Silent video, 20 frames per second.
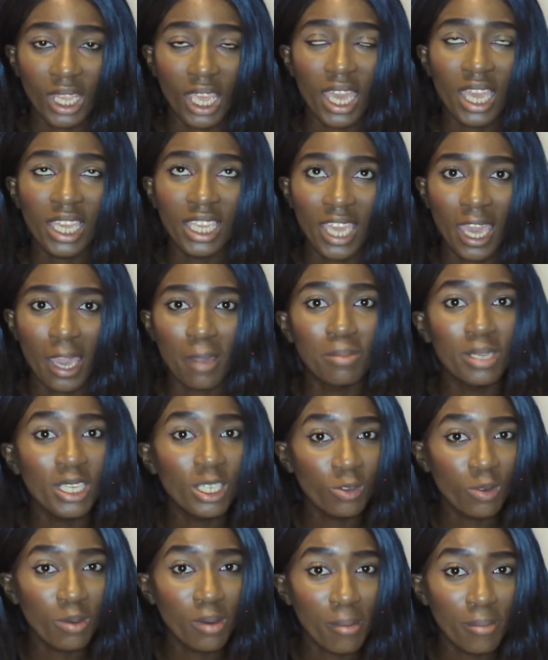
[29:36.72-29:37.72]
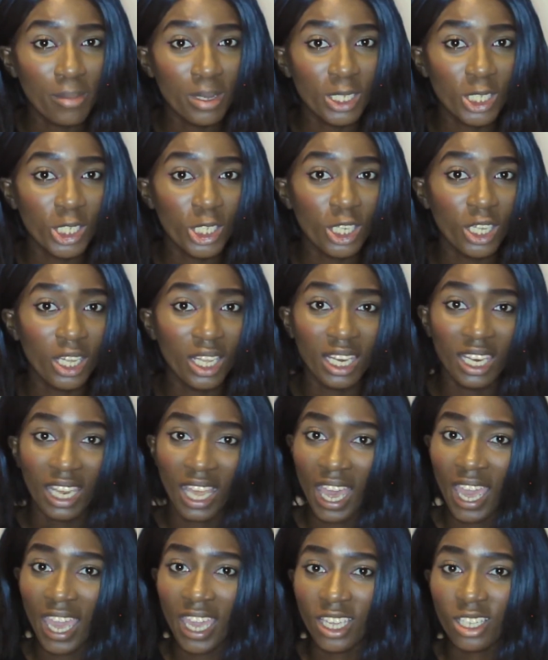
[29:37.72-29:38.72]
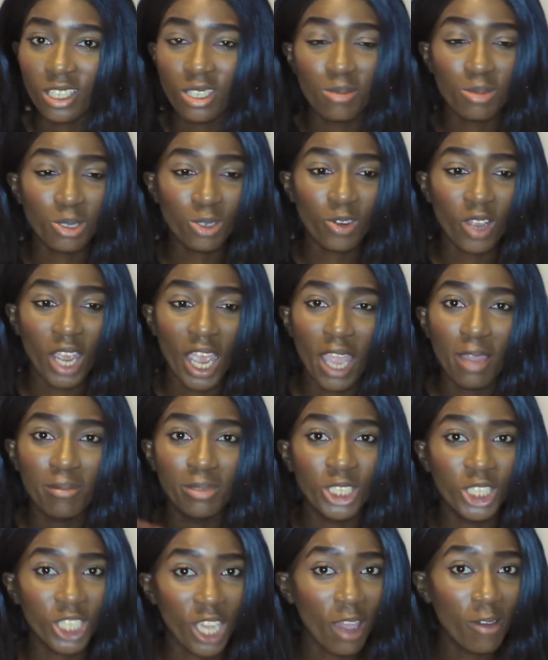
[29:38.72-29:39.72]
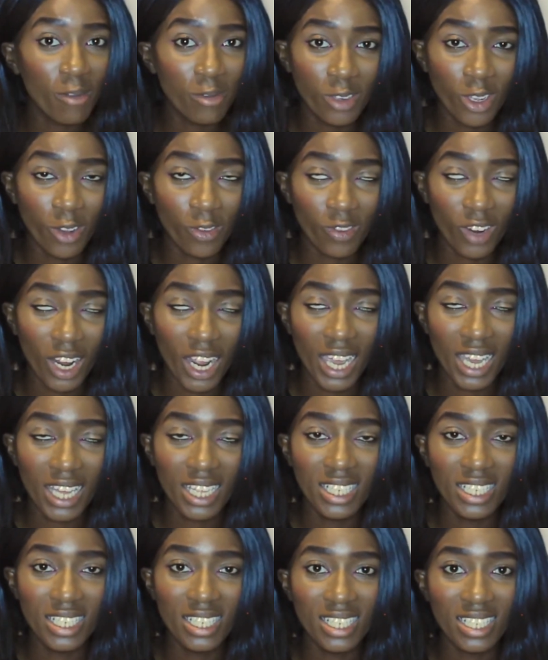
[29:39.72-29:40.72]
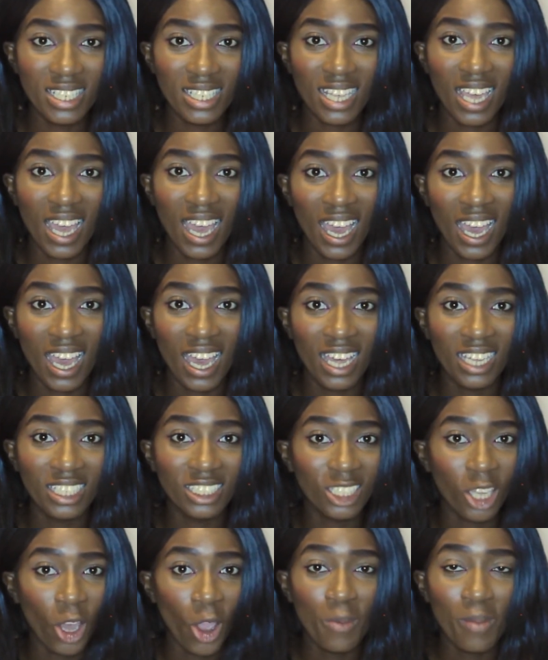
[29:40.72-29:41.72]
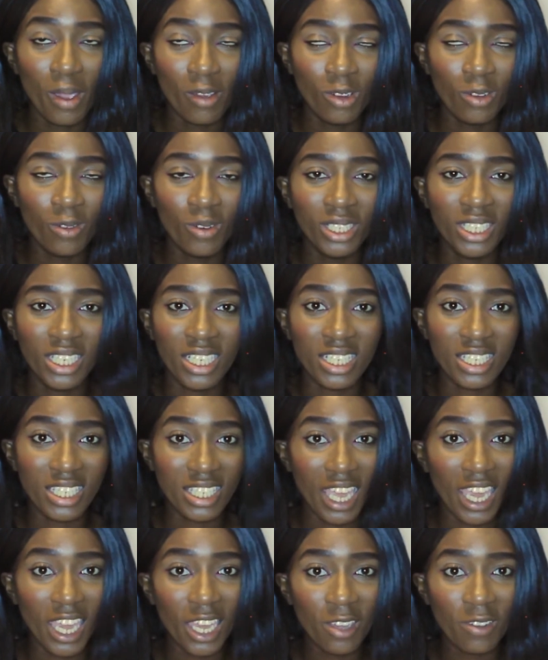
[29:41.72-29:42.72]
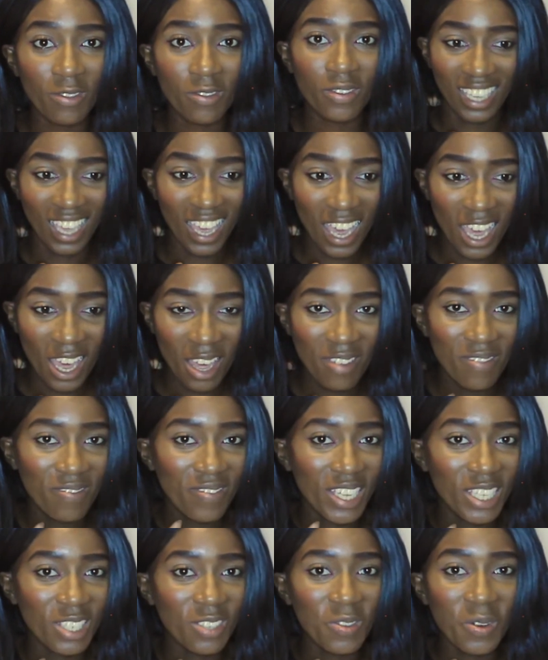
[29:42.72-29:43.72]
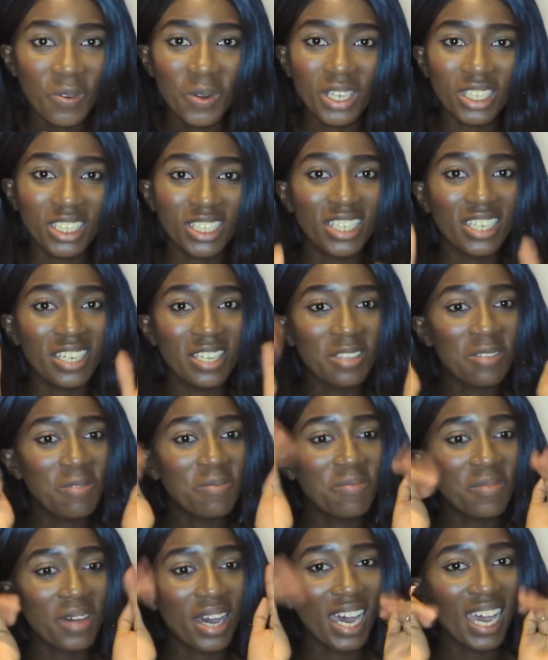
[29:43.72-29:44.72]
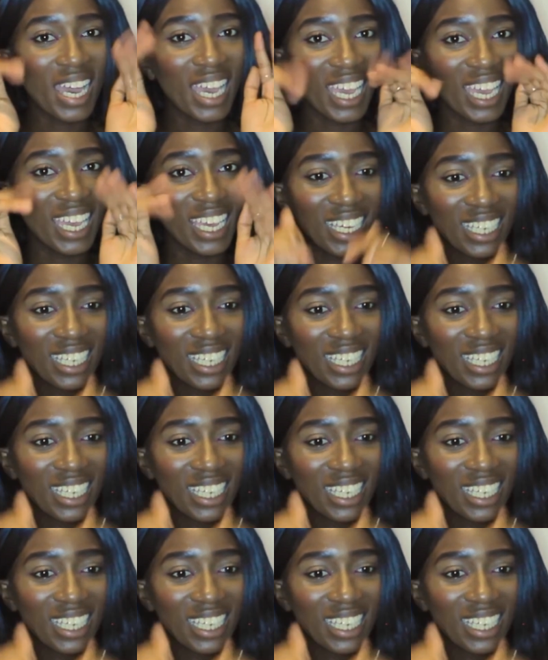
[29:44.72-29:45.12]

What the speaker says: And yeah, please remember to like, subscribe, share with your friends, and hope everyone is safe. Yeah, thanks for watching. Bye.